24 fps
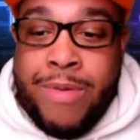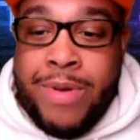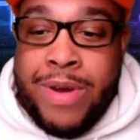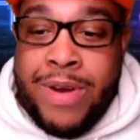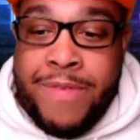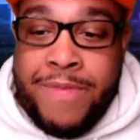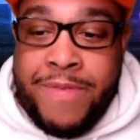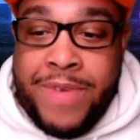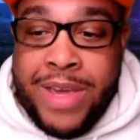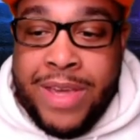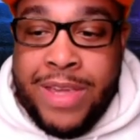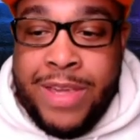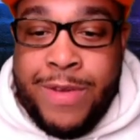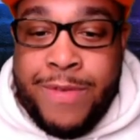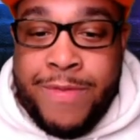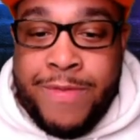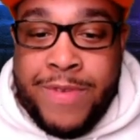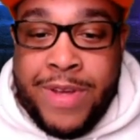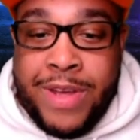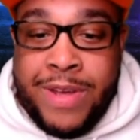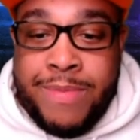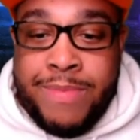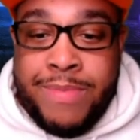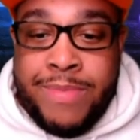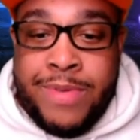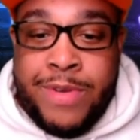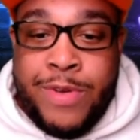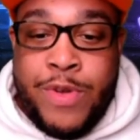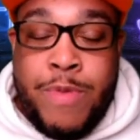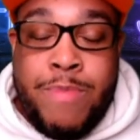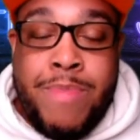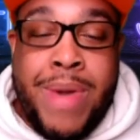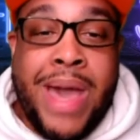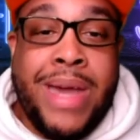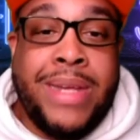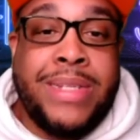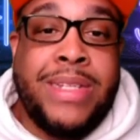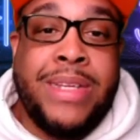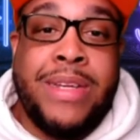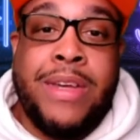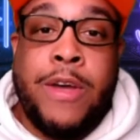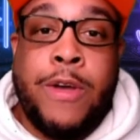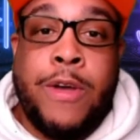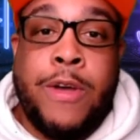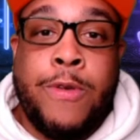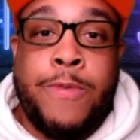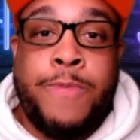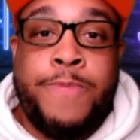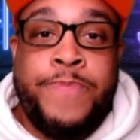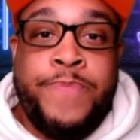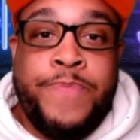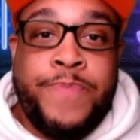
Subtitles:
Where the fuck you from? New Mexico.